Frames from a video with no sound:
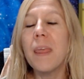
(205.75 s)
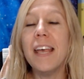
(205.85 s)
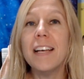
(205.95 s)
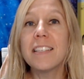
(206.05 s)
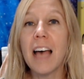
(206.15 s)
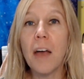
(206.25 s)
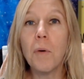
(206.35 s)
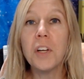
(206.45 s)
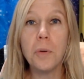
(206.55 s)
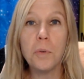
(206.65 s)
is I
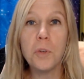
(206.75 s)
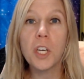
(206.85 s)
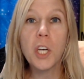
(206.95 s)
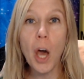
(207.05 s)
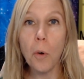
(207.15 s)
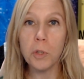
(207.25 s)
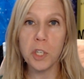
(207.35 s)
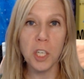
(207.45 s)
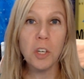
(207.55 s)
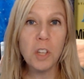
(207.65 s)
want you to go
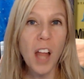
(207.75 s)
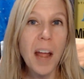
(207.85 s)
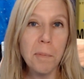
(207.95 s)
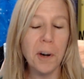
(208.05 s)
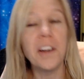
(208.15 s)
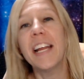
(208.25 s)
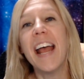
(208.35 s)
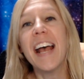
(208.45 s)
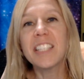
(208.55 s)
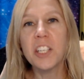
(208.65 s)
to your library
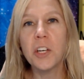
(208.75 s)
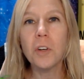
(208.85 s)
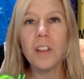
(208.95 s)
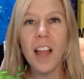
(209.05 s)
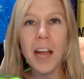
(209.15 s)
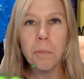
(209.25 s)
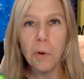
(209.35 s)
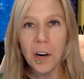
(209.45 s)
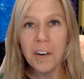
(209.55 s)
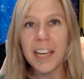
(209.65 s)
and ask your
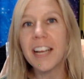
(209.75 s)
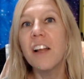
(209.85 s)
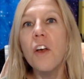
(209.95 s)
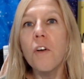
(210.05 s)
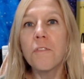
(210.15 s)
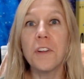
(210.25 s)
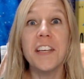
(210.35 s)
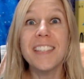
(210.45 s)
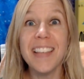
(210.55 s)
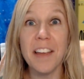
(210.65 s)
librarian for
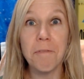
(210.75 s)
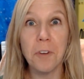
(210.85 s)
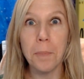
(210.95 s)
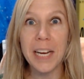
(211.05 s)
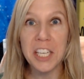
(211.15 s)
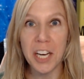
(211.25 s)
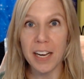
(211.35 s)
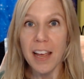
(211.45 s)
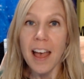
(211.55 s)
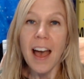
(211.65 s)
this information.